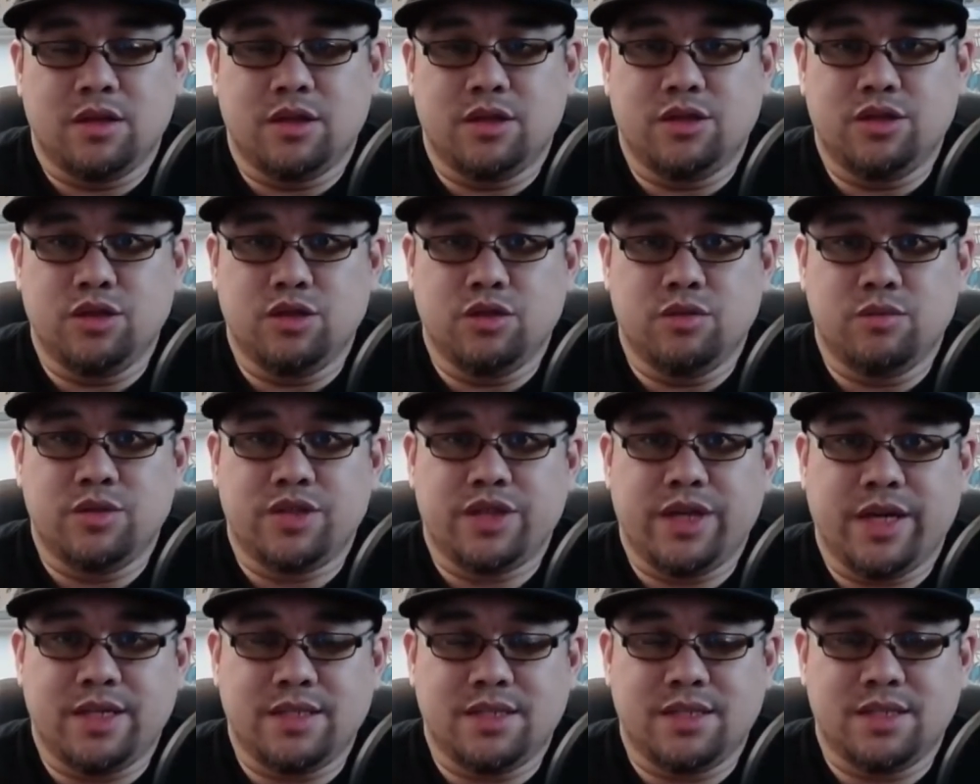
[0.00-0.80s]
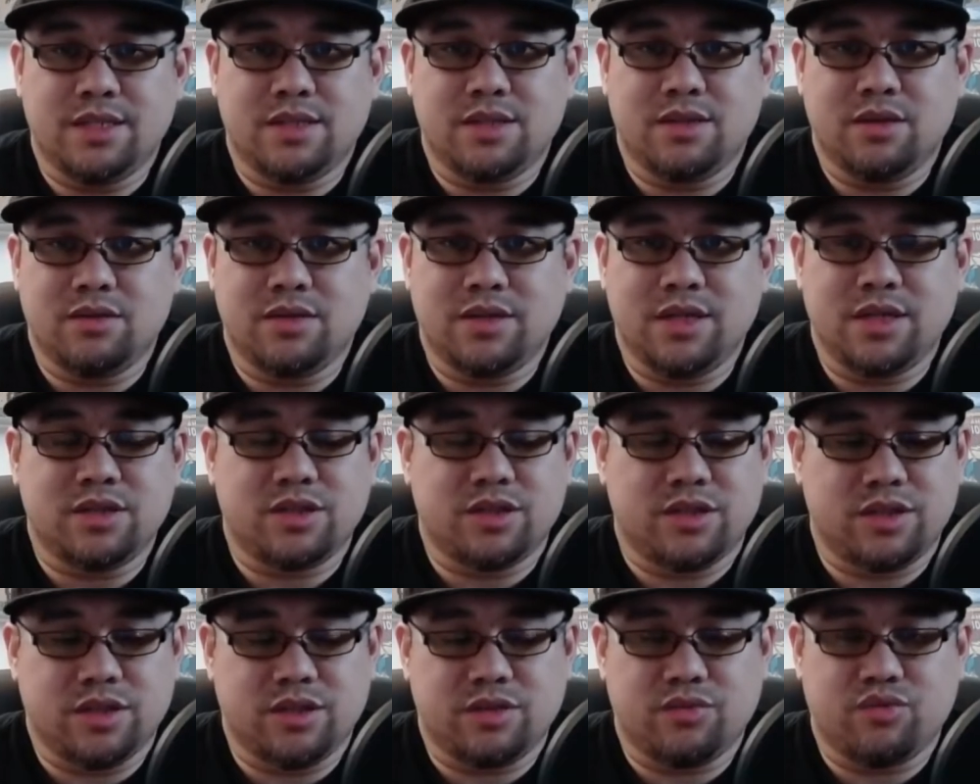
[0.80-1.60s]
Doom chases, those things
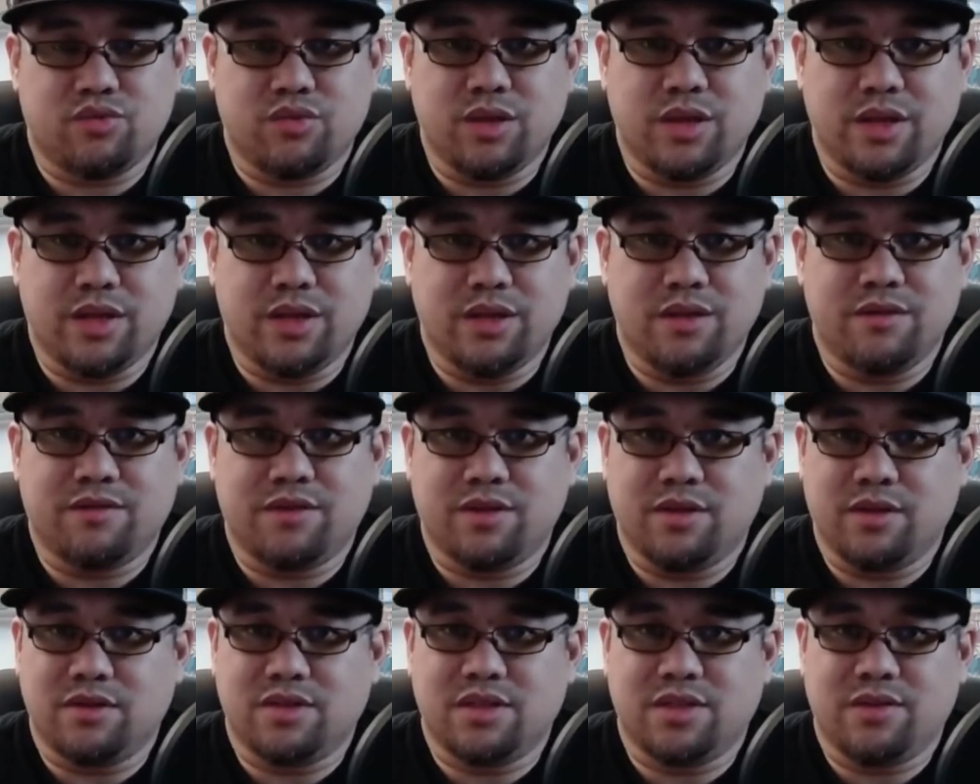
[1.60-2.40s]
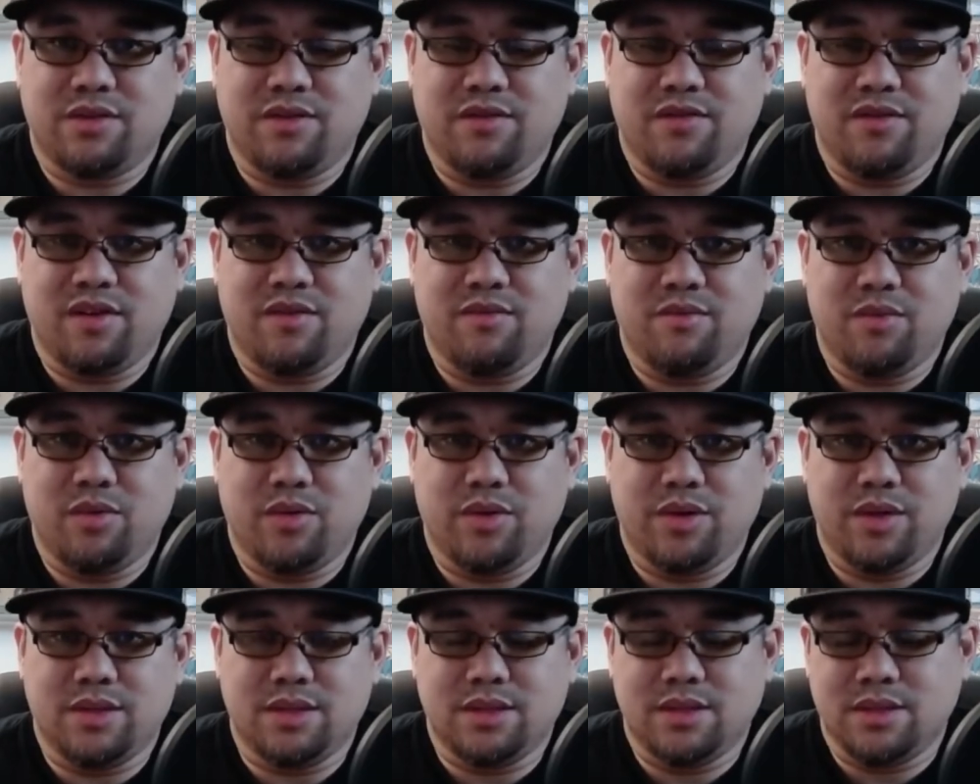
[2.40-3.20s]
are just really good for those 75
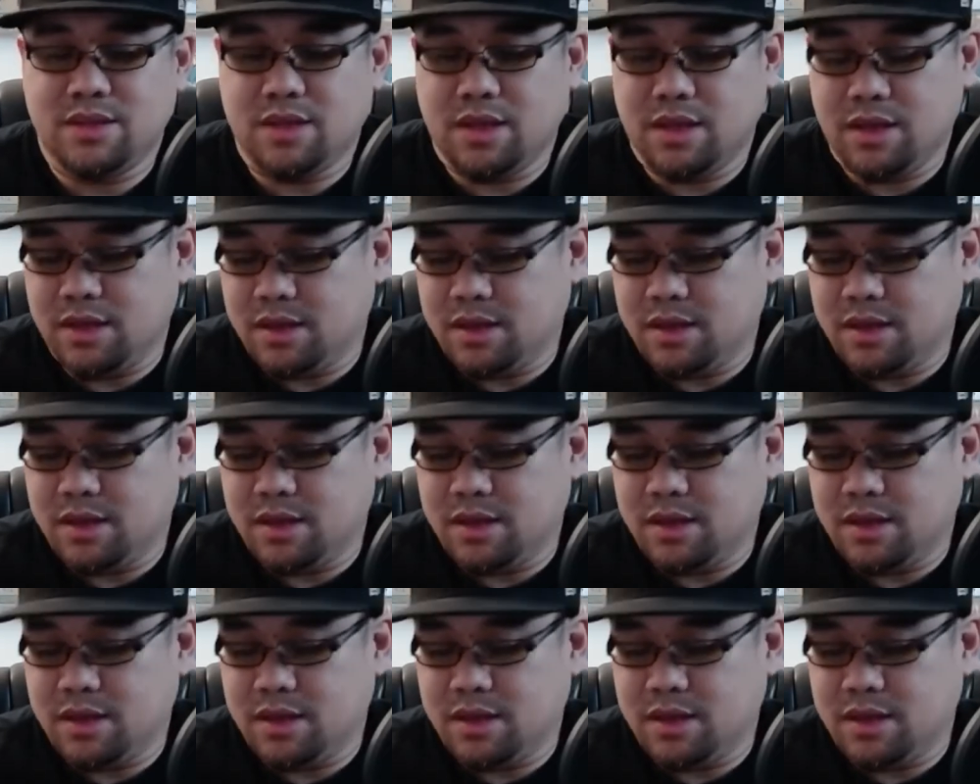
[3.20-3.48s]
points.